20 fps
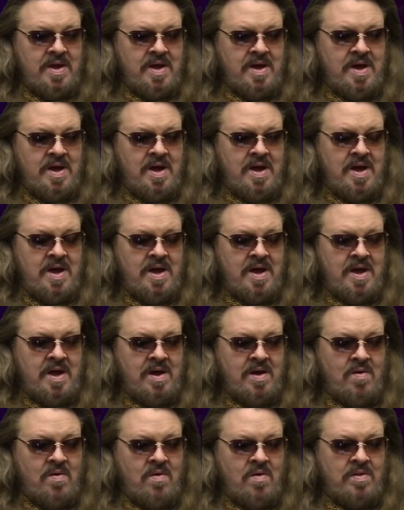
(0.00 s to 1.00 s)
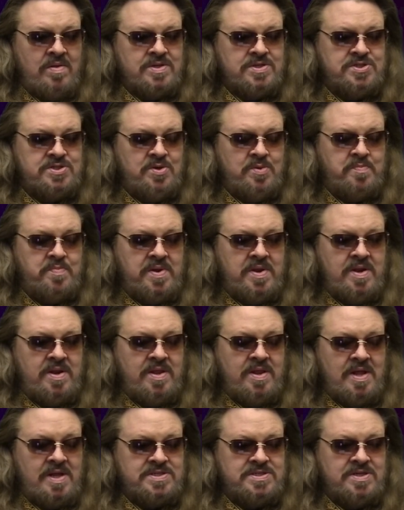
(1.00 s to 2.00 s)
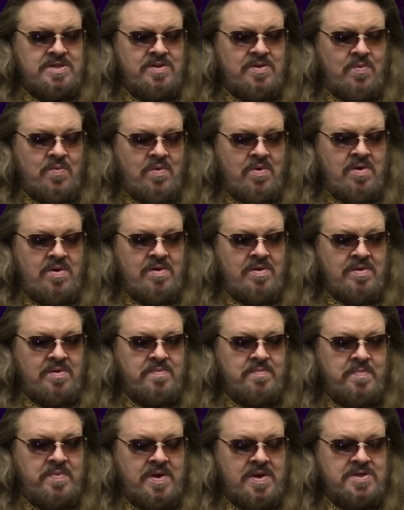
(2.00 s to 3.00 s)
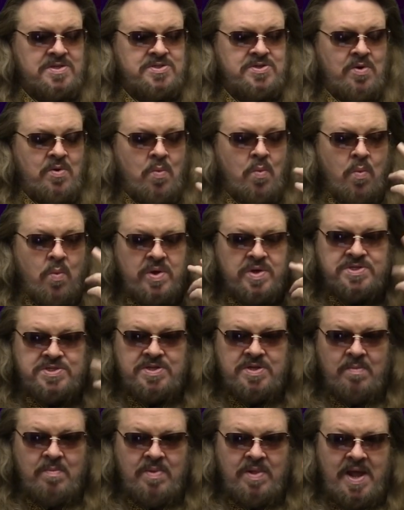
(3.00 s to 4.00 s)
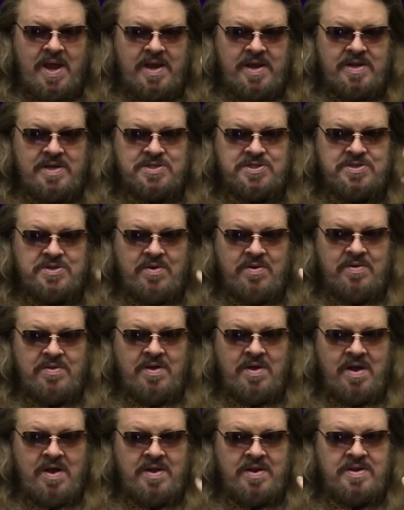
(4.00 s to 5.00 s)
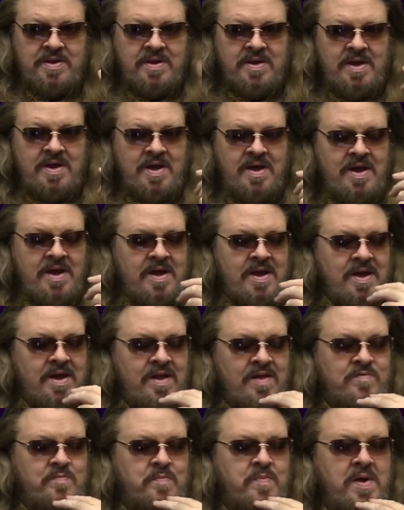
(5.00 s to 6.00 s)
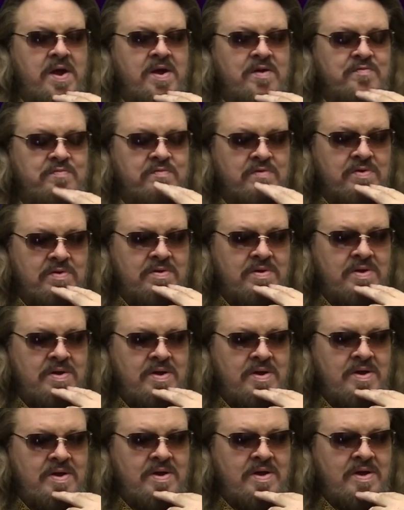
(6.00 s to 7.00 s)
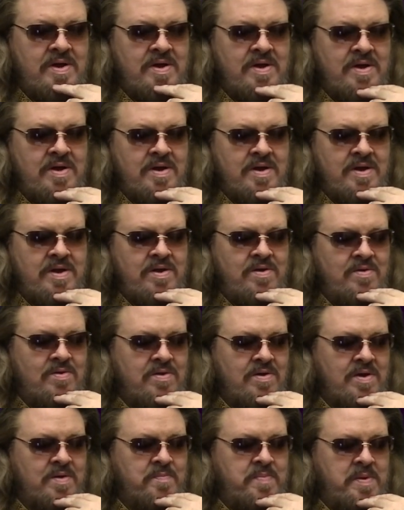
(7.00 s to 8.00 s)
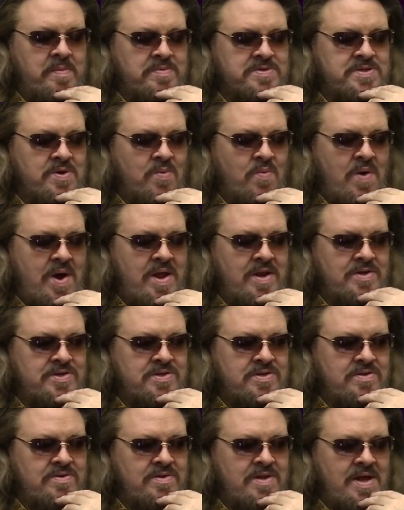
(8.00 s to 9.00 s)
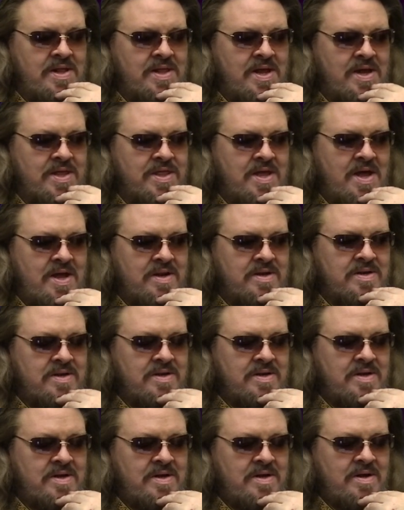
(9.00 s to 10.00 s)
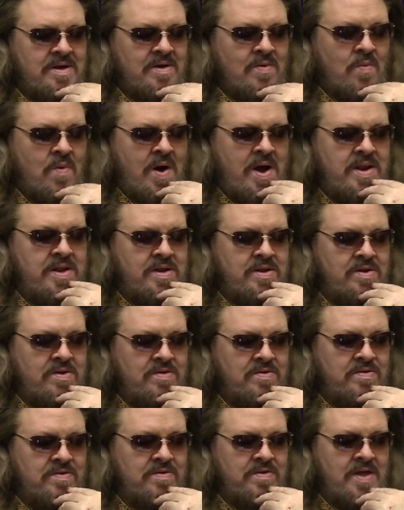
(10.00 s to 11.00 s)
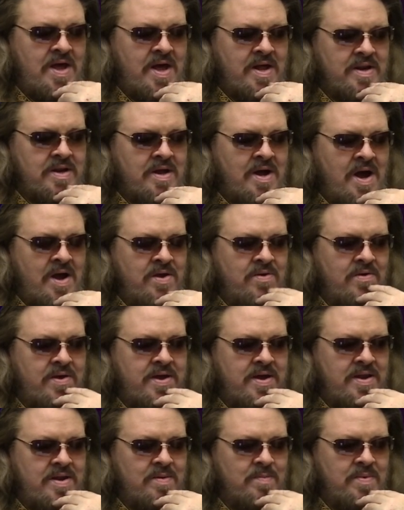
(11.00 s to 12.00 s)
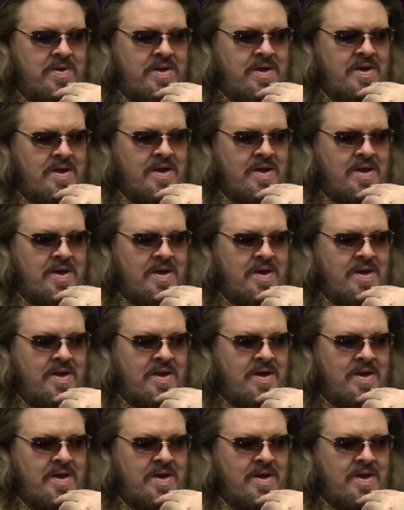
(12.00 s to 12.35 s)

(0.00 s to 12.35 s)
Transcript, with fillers: uh, all the stupidity that's in the world because your wisdom light is turned on, it's painful. You look at people and say, Why did you do that like that? Why didn't you do that? Are you kidding me?